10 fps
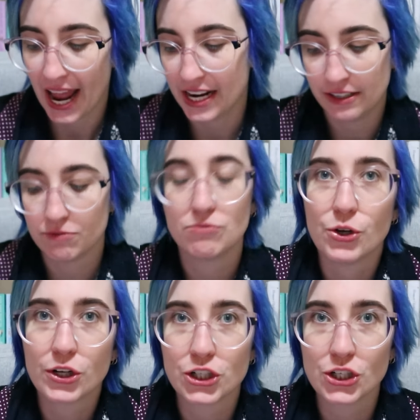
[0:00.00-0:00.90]
And
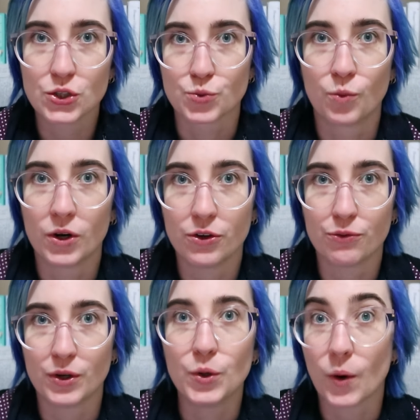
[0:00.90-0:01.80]
you can choose what
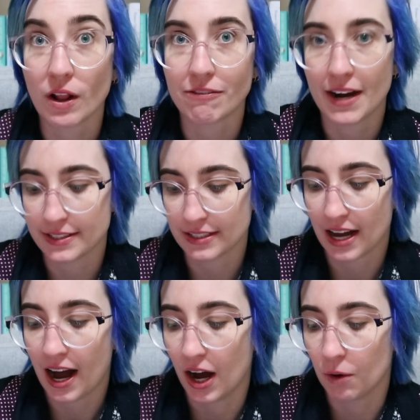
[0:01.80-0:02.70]
you feel qualifies as
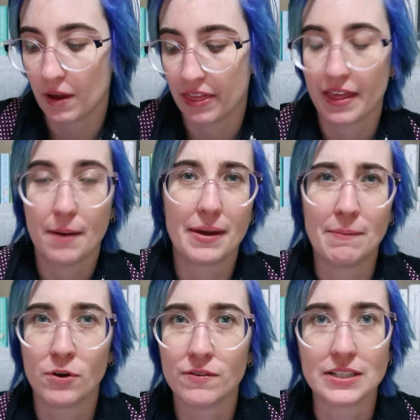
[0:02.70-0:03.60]
art, whether that be
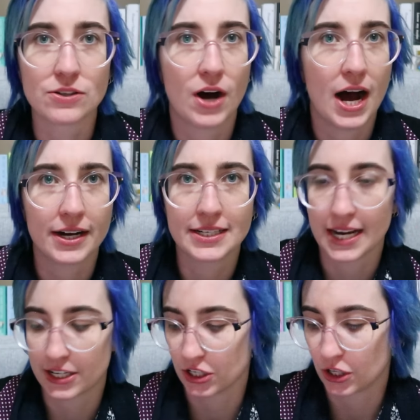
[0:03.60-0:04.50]
movies or
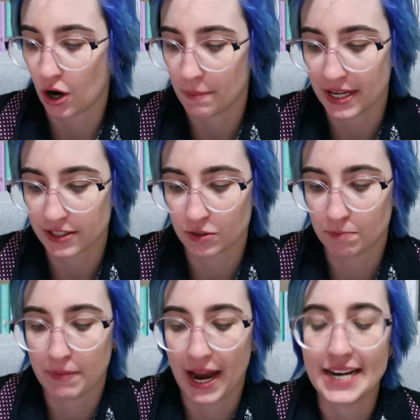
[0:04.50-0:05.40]
architecture, comics,
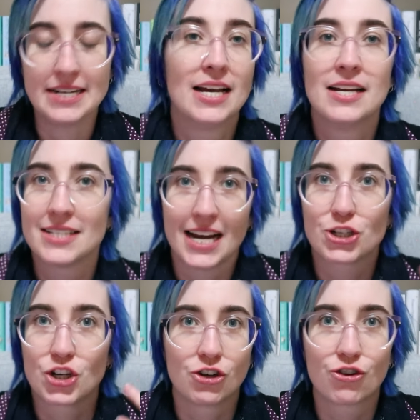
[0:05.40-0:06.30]
paint,
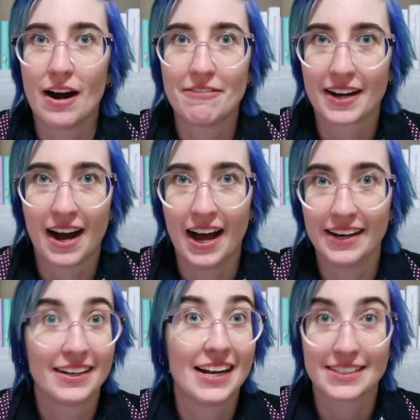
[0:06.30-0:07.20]
textured, graphic art.